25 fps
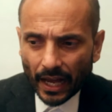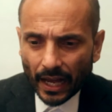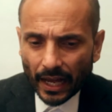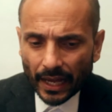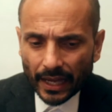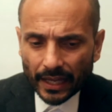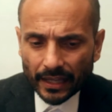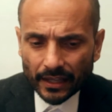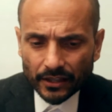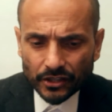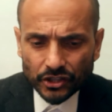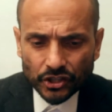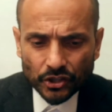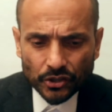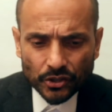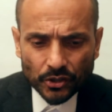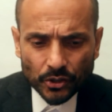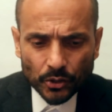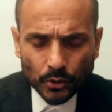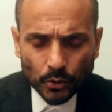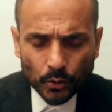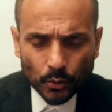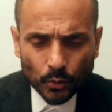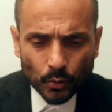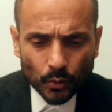
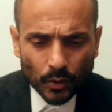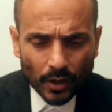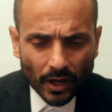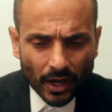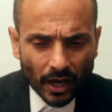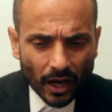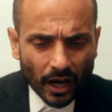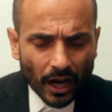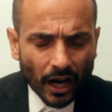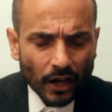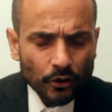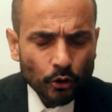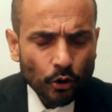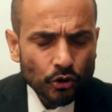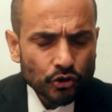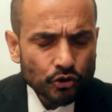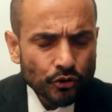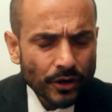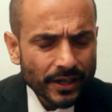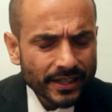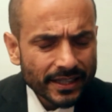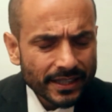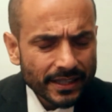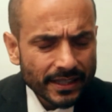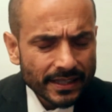in
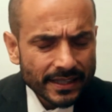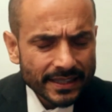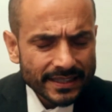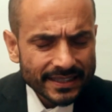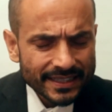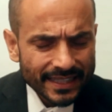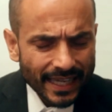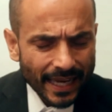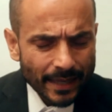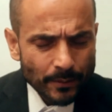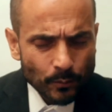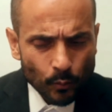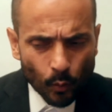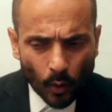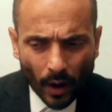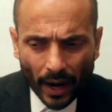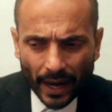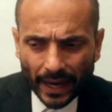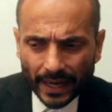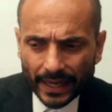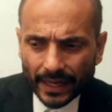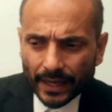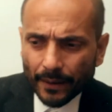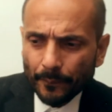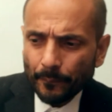the same
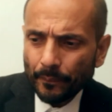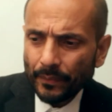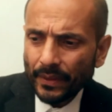way